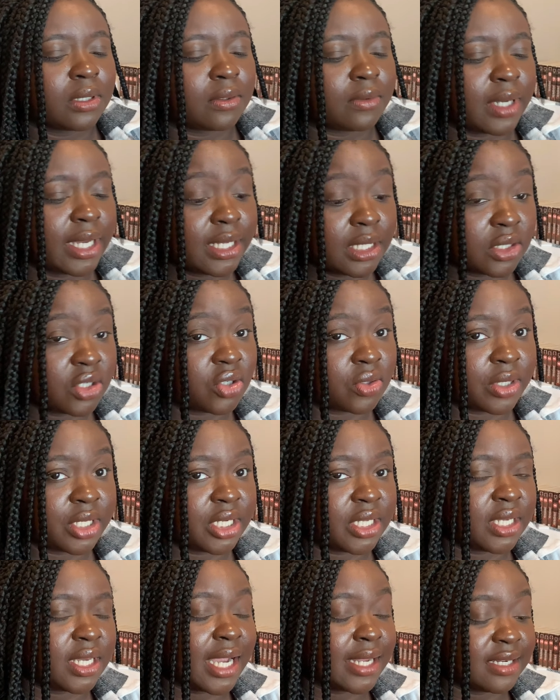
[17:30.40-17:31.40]
ago. I
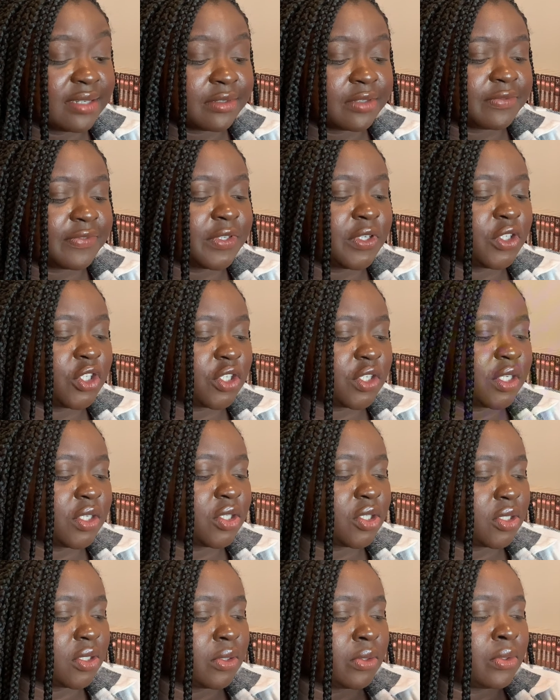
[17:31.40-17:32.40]
enjoyed it. I never finished
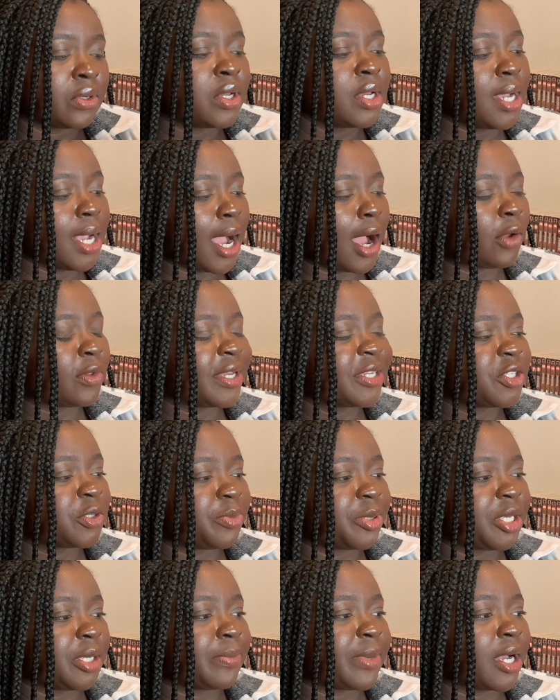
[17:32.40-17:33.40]
it, so I'd like to
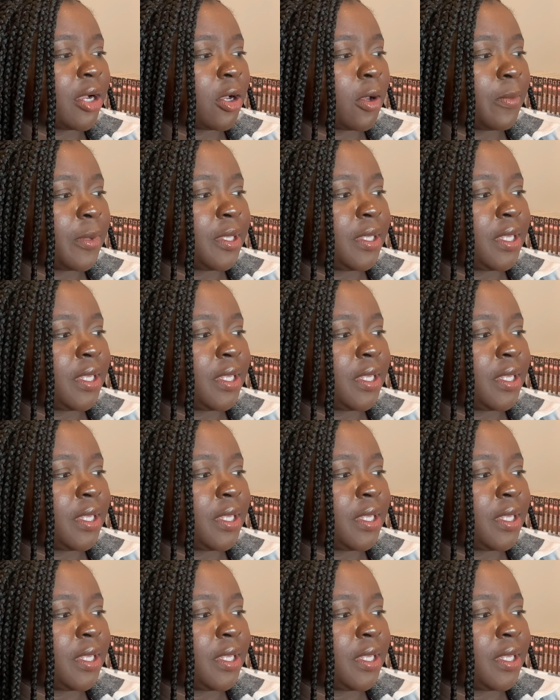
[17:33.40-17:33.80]
pick it back up